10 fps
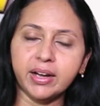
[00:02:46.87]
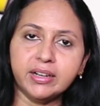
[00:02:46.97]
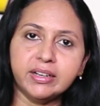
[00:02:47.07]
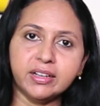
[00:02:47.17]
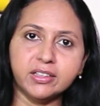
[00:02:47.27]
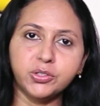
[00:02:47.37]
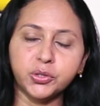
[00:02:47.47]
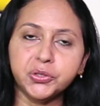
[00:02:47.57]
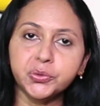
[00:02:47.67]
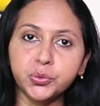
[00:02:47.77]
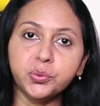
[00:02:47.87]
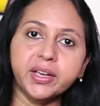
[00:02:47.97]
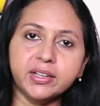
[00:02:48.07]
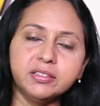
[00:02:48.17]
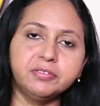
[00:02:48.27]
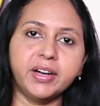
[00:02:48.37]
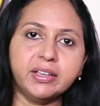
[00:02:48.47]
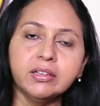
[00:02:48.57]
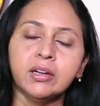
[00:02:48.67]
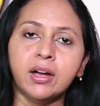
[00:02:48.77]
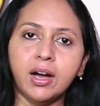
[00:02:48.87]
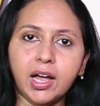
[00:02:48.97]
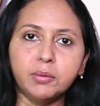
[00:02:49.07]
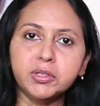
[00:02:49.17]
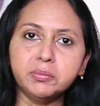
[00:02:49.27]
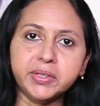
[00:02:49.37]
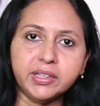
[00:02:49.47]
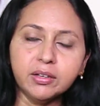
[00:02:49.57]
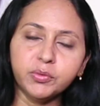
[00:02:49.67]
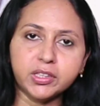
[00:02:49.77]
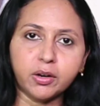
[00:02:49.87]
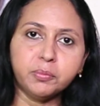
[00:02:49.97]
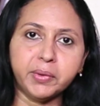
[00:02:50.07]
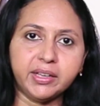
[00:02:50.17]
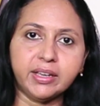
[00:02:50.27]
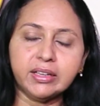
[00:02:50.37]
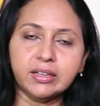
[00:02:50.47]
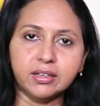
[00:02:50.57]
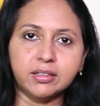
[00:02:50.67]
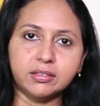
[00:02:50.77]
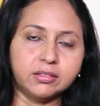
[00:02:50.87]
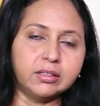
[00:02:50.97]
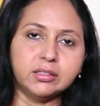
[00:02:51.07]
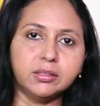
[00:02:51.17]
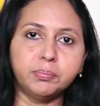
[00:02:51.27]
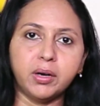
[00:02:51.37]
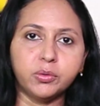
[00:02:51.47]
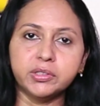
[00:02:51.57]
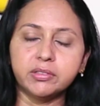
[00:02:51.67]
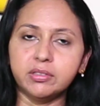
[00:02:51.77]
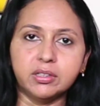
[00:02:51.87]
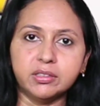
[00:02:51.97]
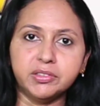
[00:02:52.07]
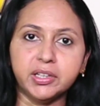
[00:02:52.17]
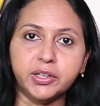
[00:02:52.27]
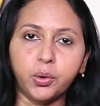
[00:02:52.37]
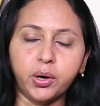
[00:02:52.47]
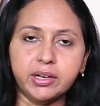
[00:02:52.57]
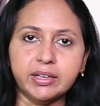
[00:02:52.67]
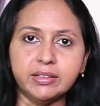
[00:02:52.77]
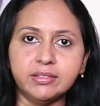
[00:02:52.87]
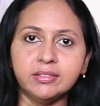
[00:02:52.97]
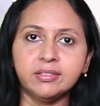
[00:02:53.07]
and so you do get the fine almond meal without making the powder really oily.